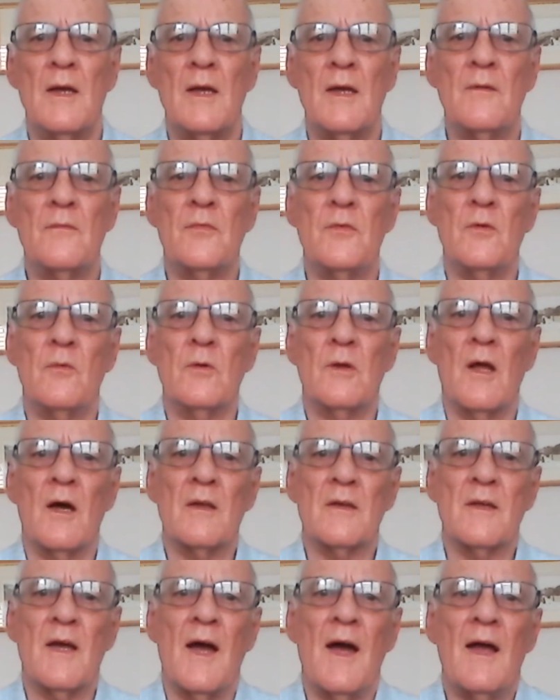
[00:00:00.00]
If you would
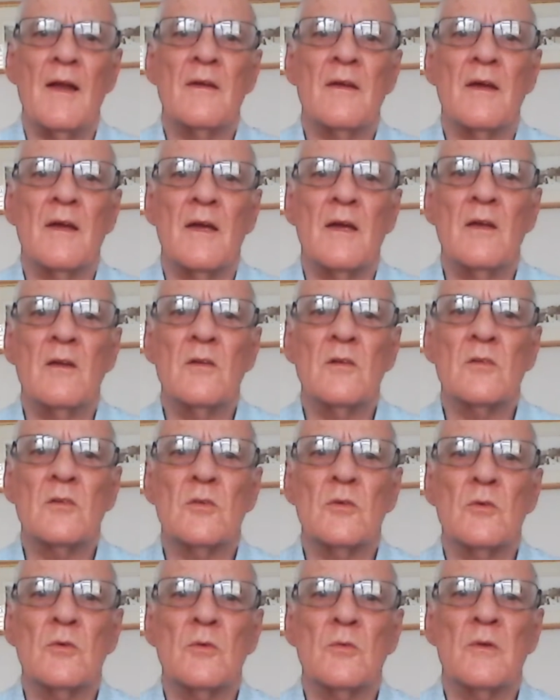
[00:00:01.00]
like to hand it in
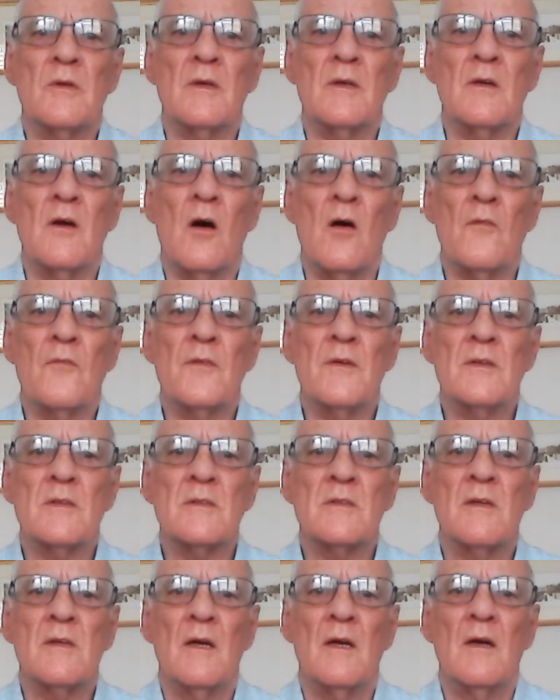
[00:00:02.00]
to the
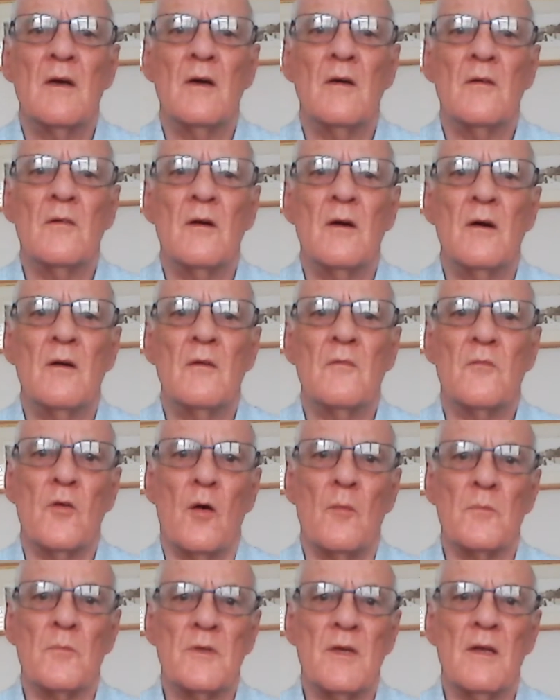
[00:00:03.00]
office
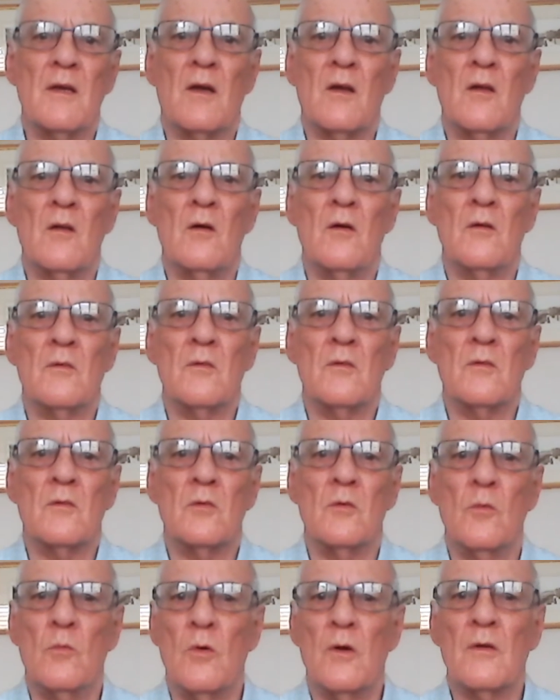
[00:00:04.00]
from 10 o'clock
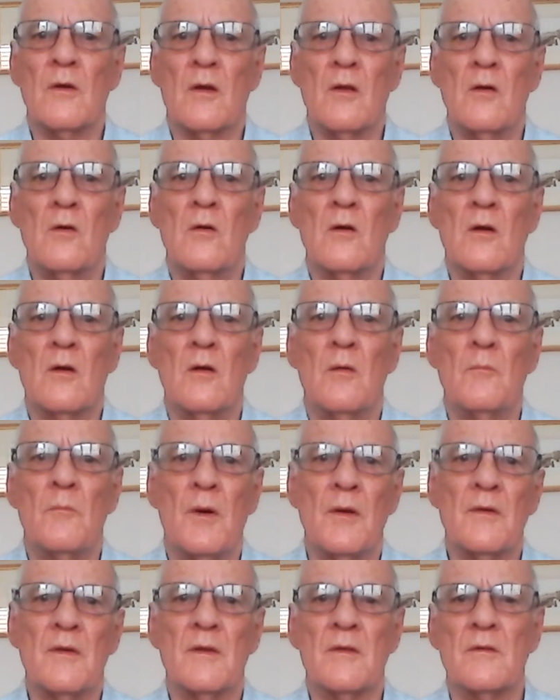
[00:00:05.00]
to 1 o'clock
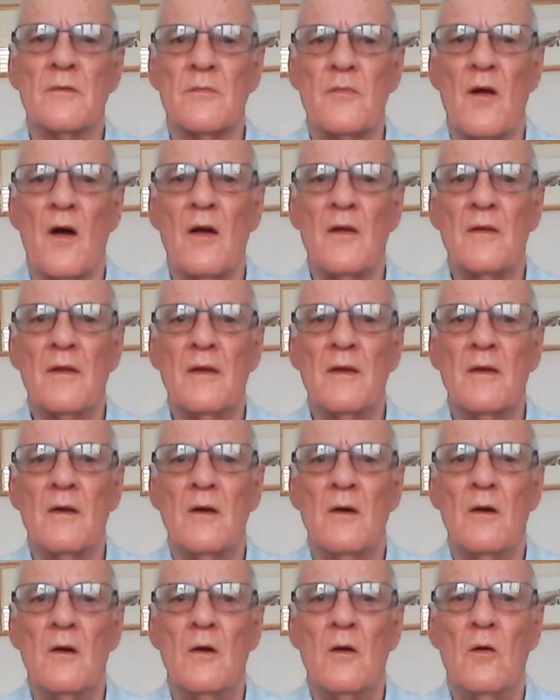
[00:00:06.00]
Monday to Friday,
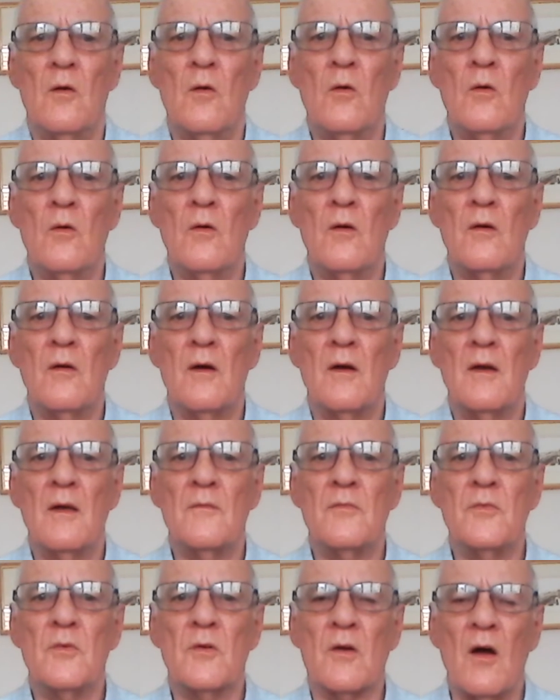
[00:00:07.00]
or
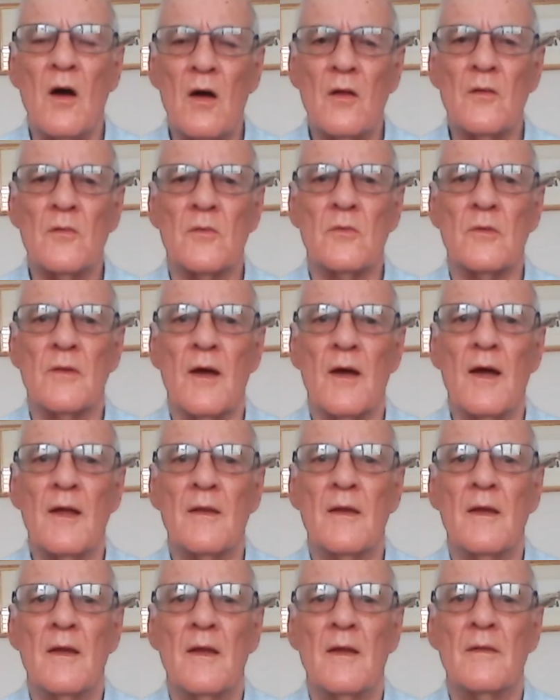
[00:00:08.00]
if you can't do
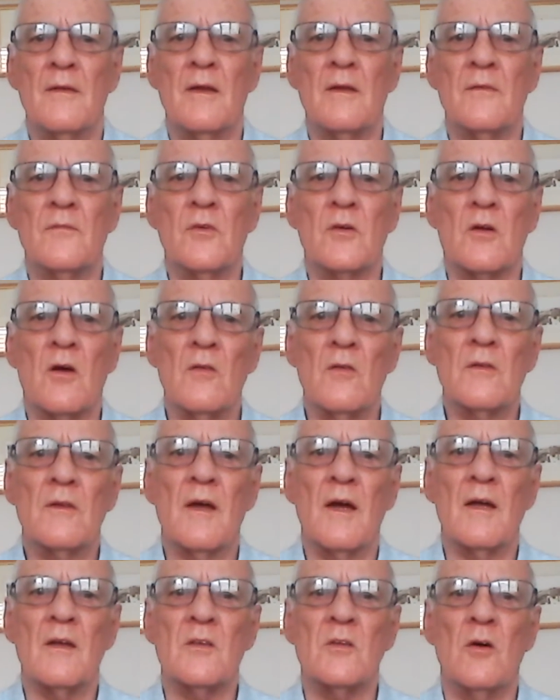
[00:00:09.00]
that, then if you
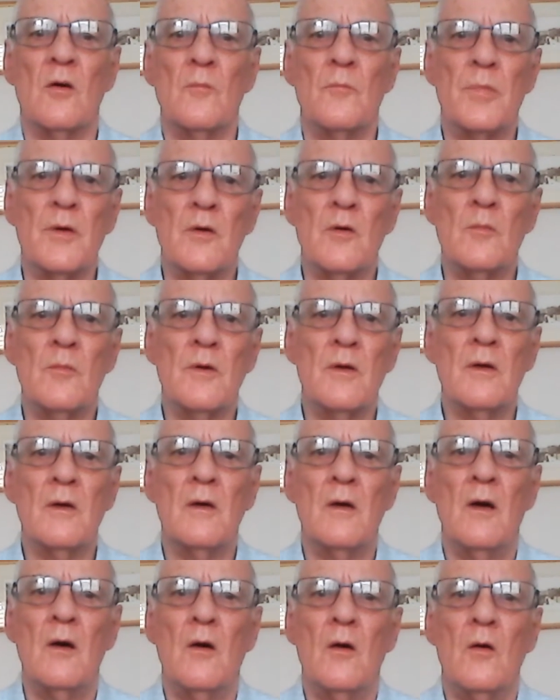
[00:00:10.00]
contact John Pilbara
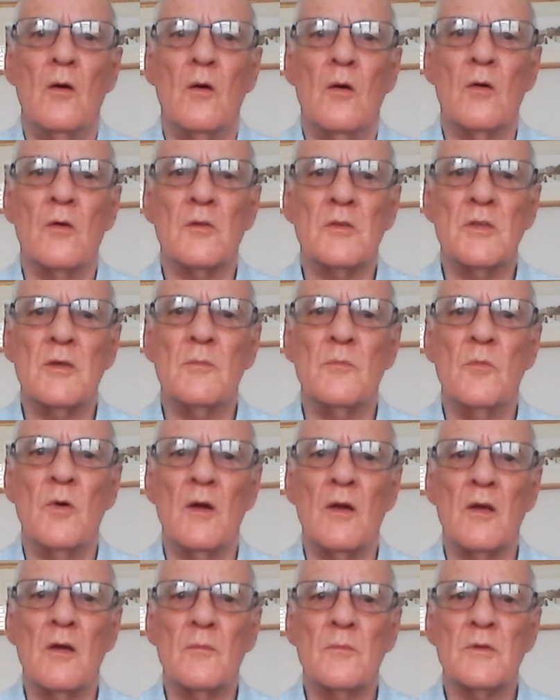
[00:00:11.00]
or Jim
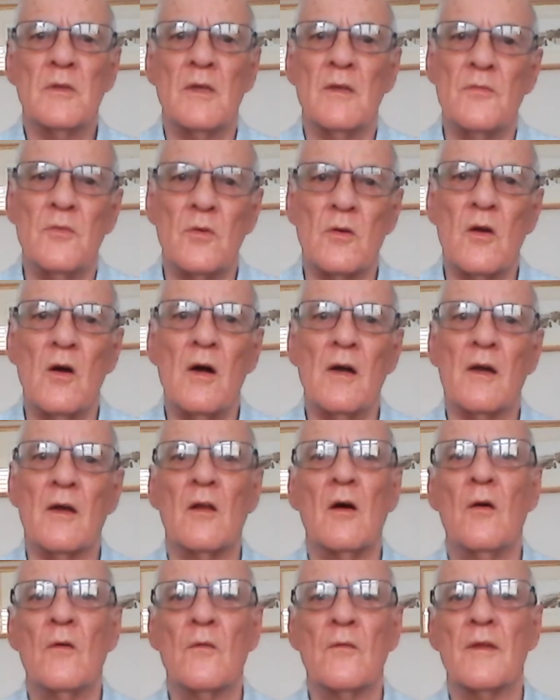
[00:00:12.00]
Williams, and if you can't
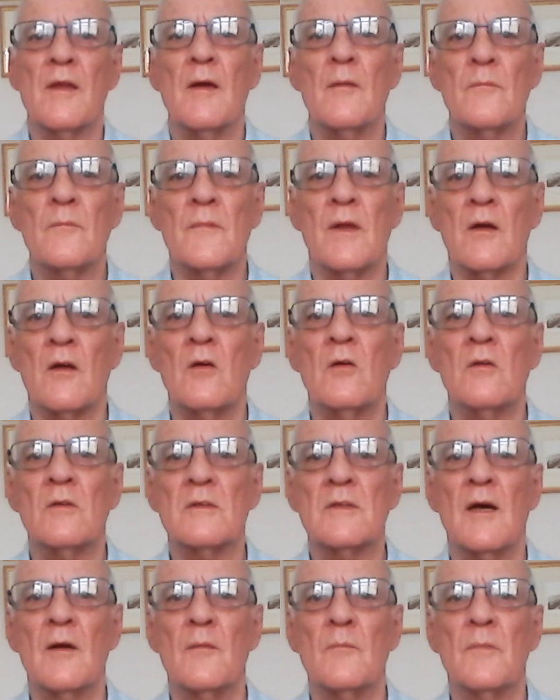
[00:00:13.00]
get hold of them, then
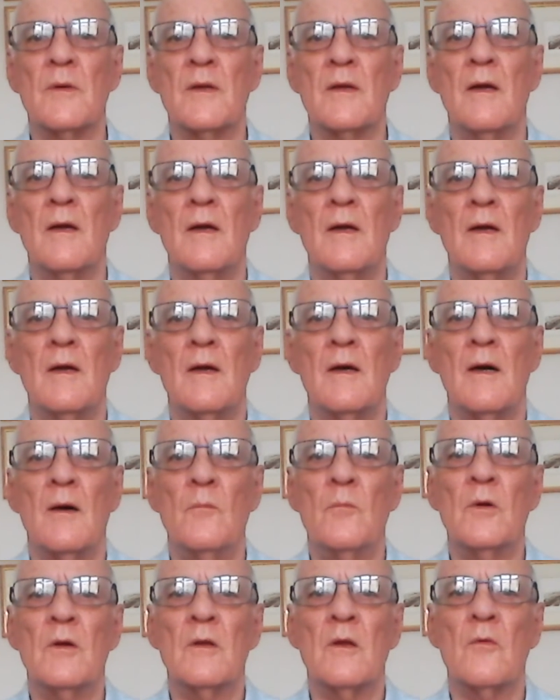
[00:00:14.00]
contact me
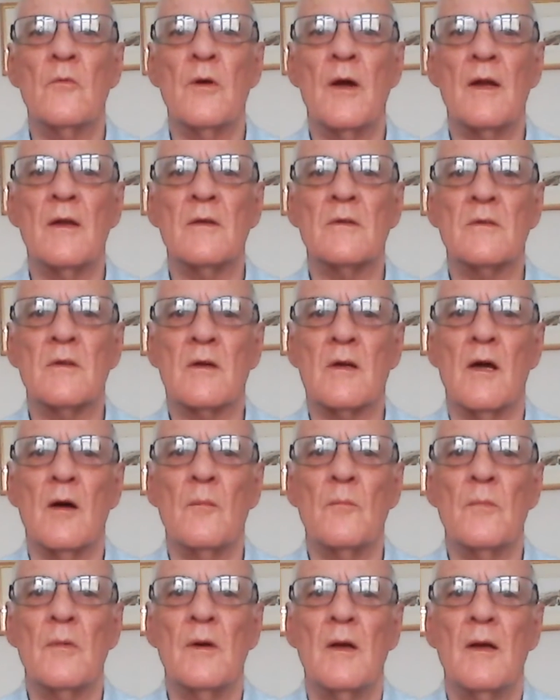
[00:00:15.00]
and we'll arrange to
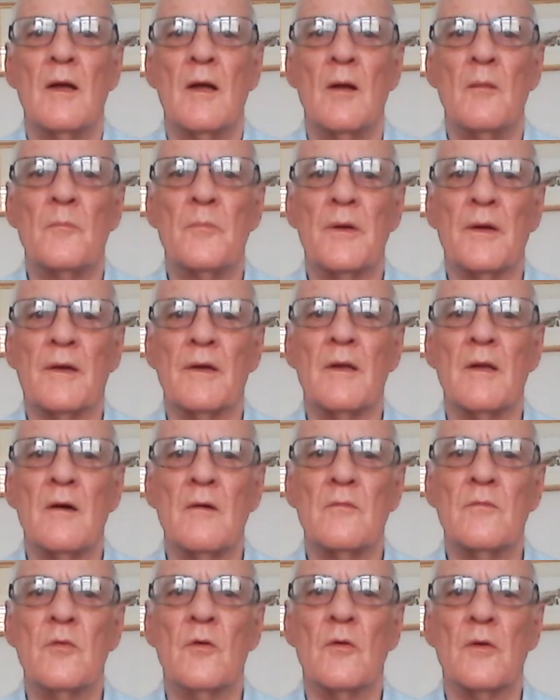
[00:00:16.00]
come and pick it
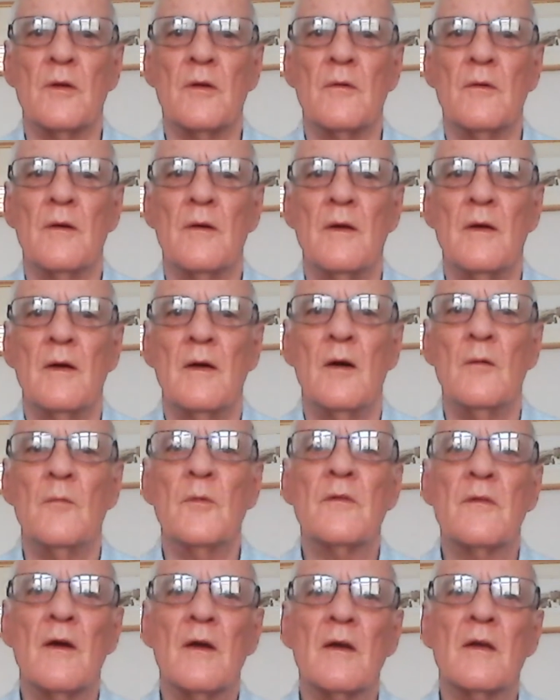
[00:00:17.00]
up for you. And
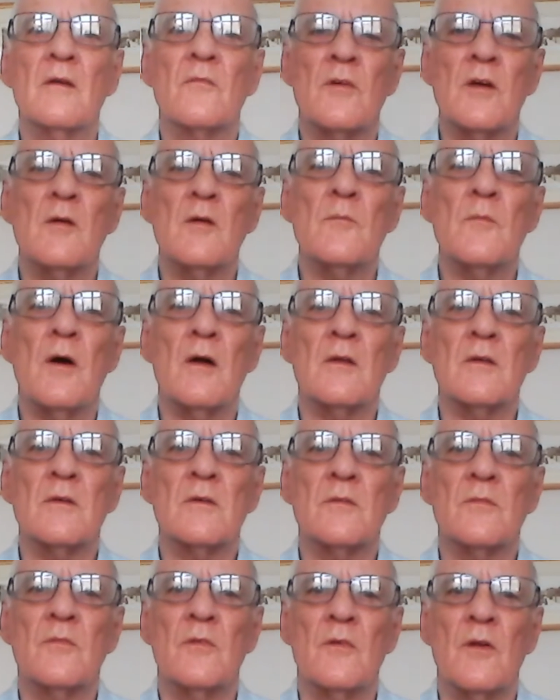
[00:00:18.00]
we thank you very much
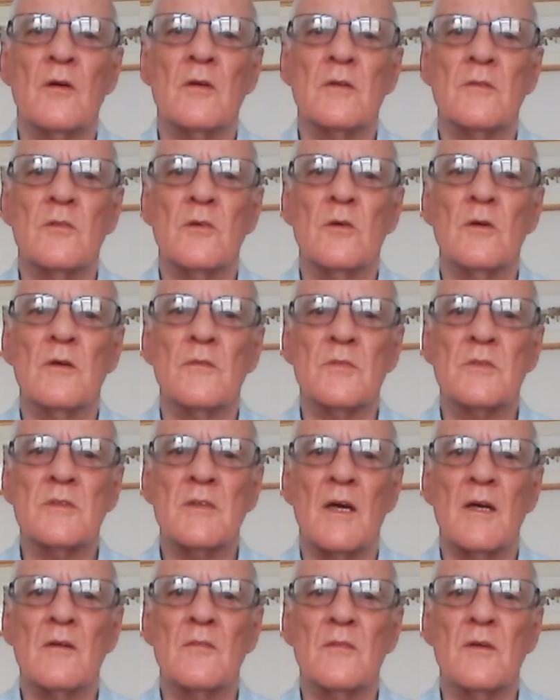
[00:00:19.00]
for those who have
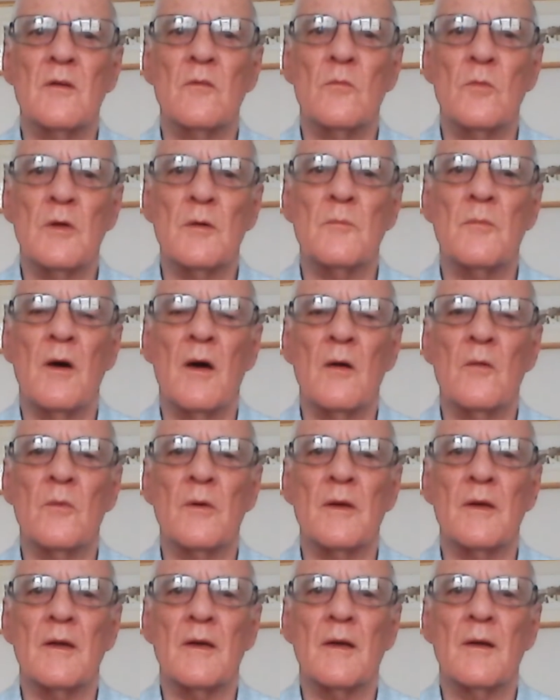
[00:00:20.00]
saved it week by
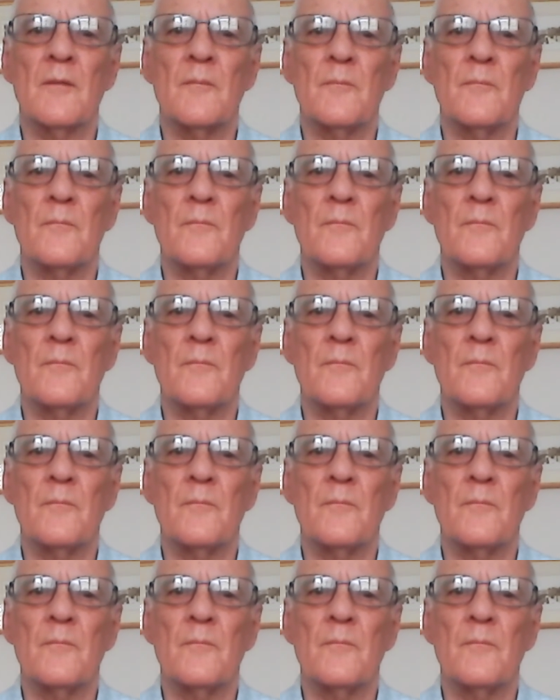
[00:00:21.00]
week.